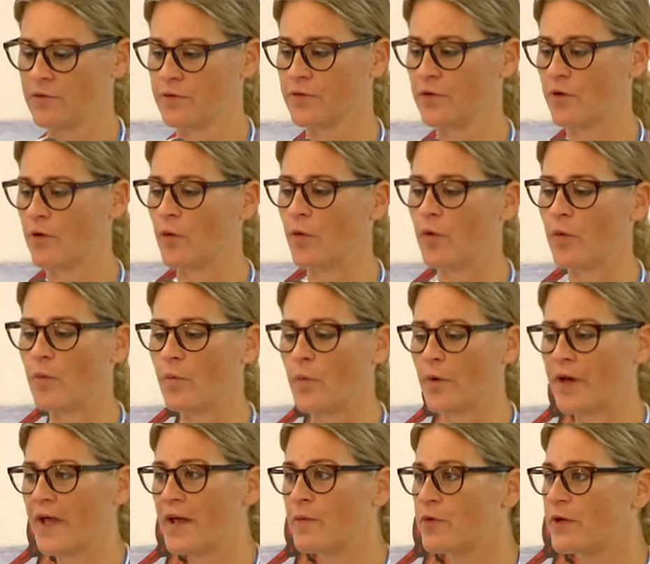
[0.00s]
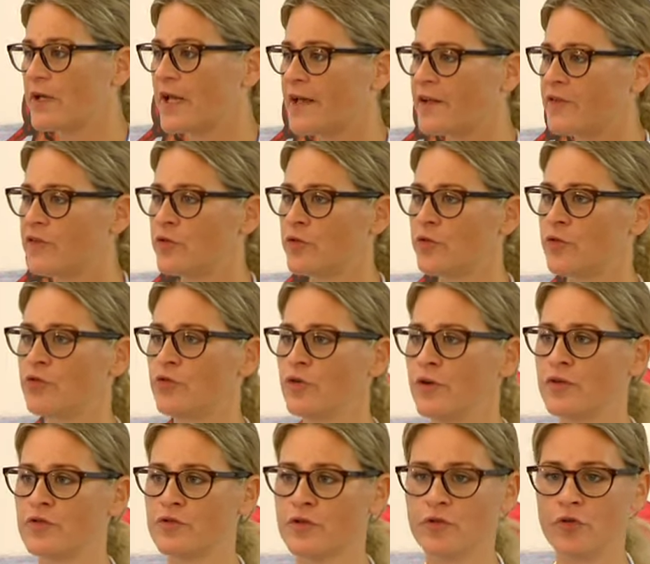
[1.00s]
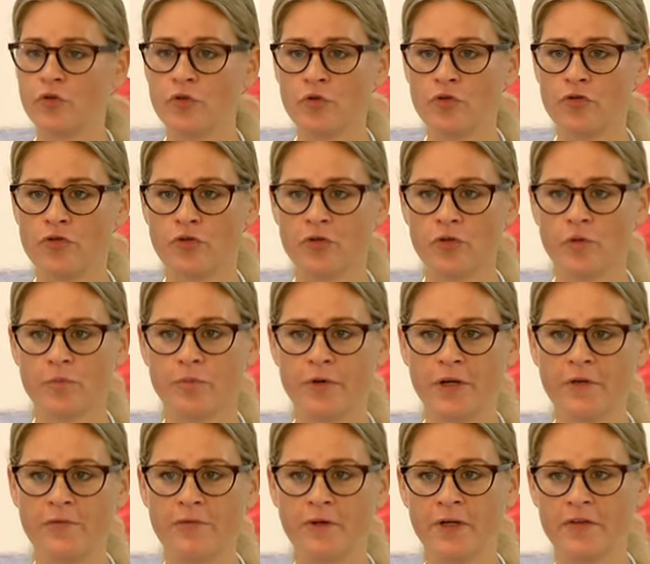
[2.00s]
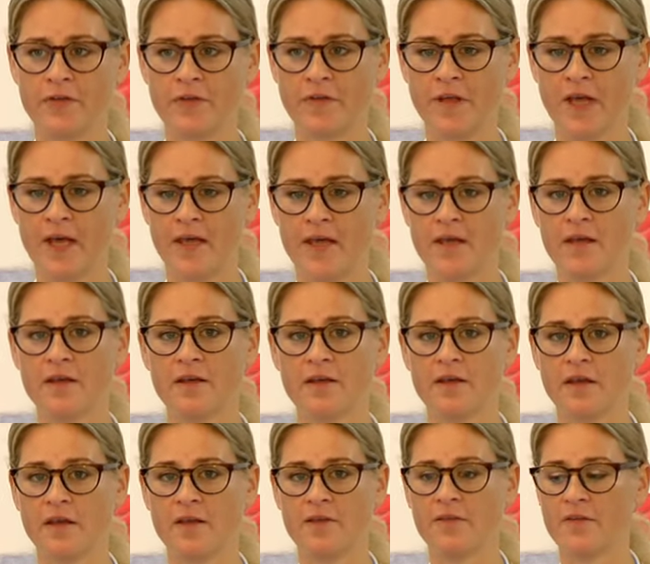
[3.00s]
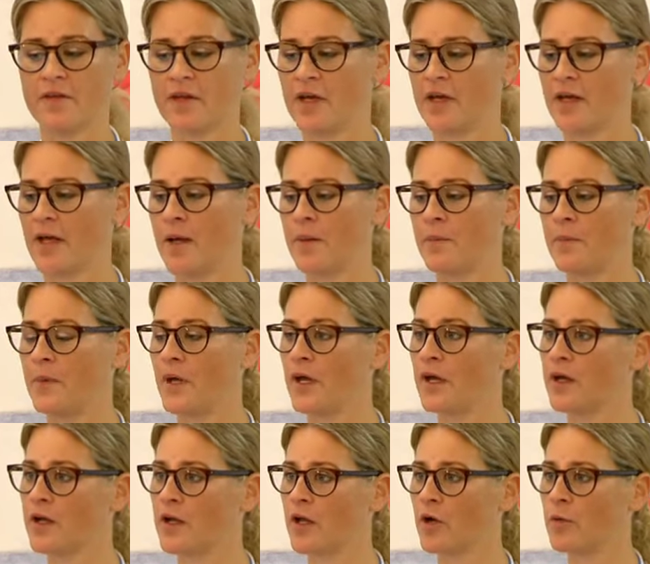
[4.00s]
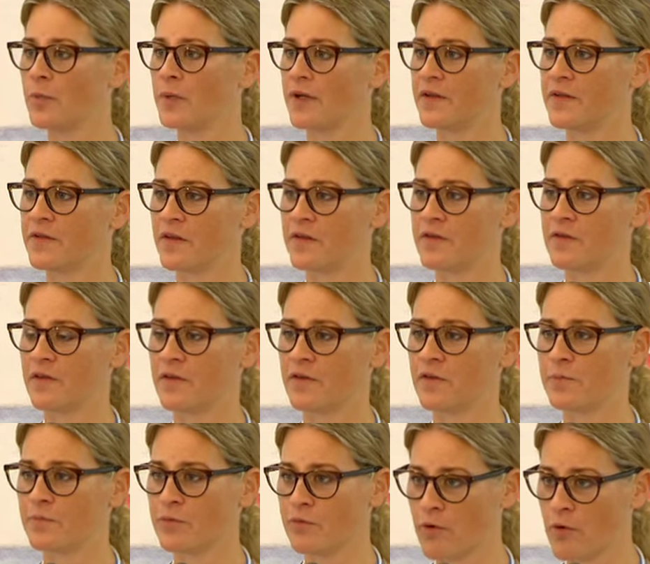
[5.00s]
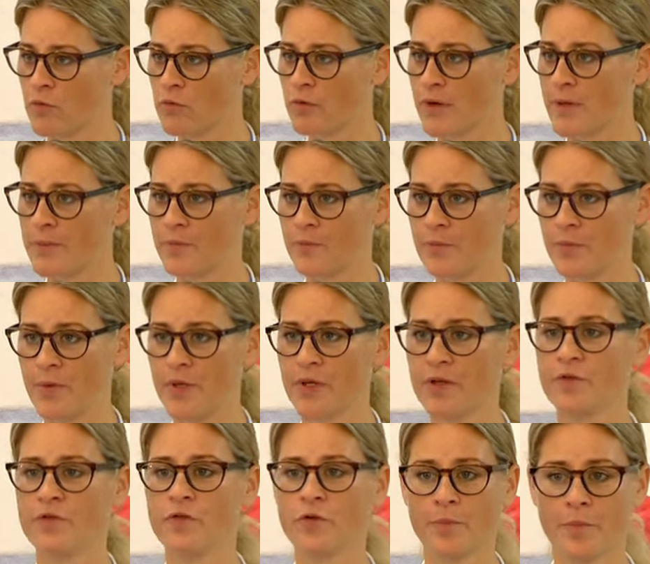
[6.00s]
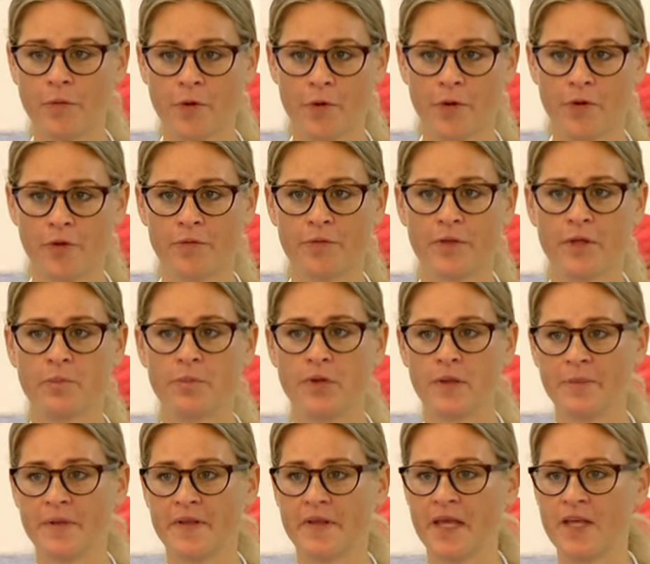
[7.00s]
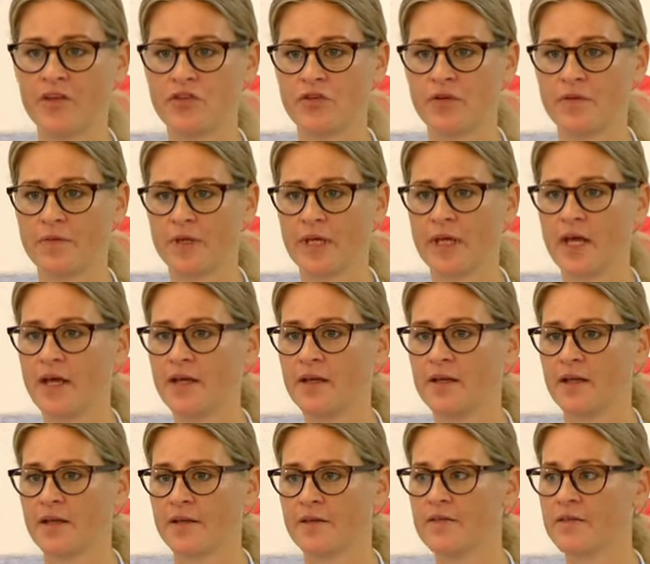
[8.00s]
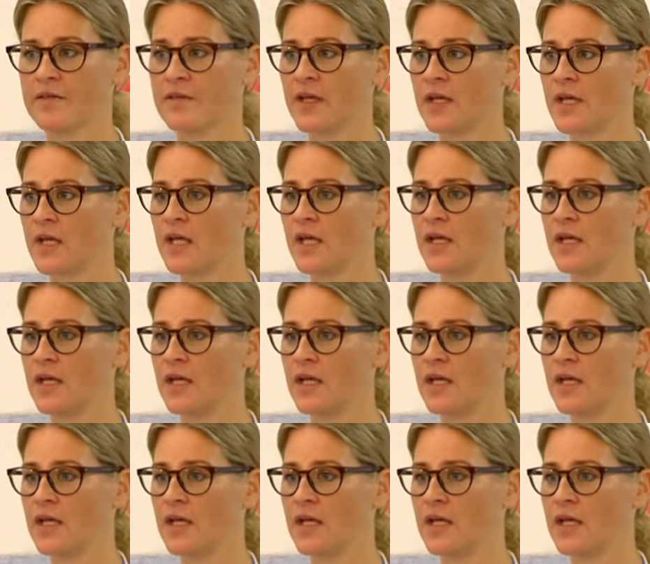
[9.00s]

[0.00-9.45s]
So what I would like to introduce to you briefly today is a global assistance program in support of the implementation of the guidelines.